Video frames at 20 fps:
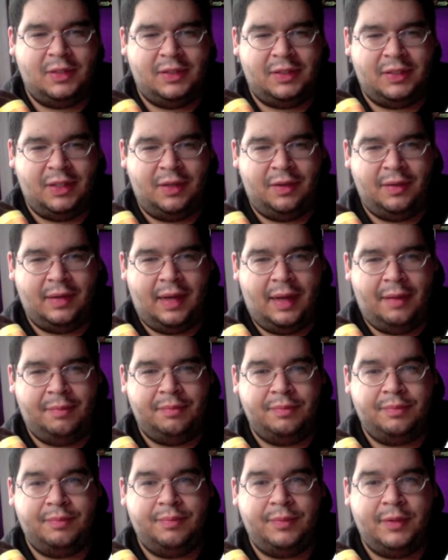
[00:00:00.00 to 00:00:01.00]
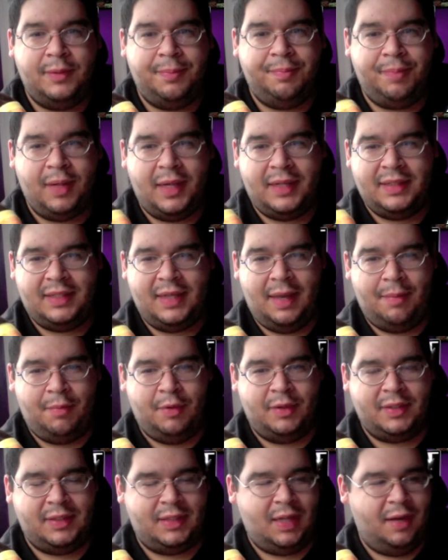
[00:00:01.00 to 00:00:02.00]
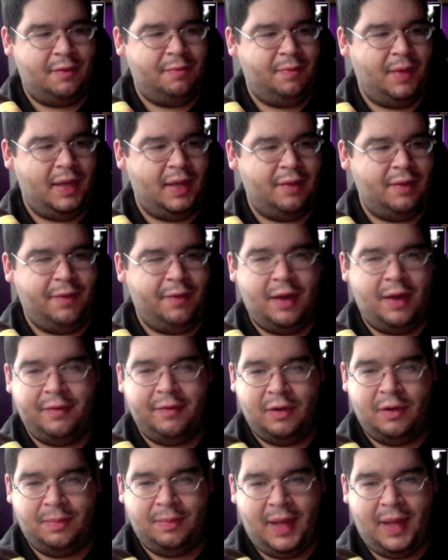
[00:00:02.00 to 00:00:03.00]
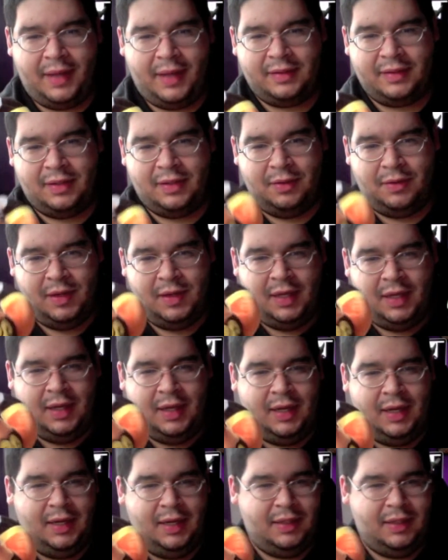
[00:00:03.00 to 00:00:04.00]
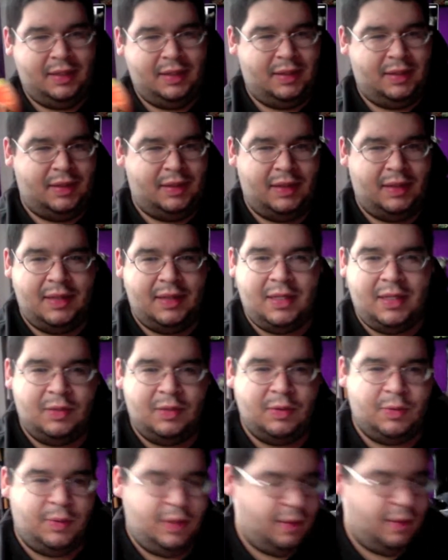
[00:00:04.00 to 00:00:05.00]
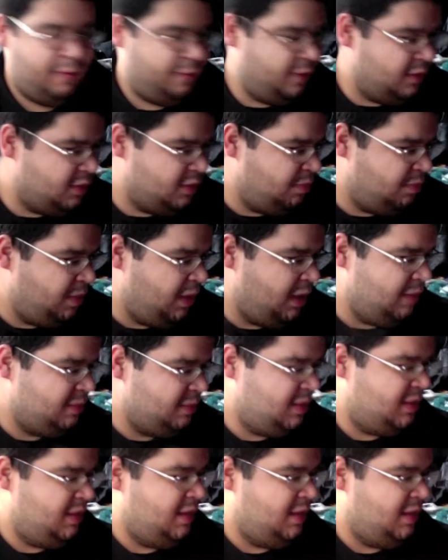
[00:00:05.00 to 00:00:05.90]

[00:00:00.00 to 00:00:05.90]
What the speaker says: So I'm planning to get more stuff back if I ever go back. So uh, these were the first pickups.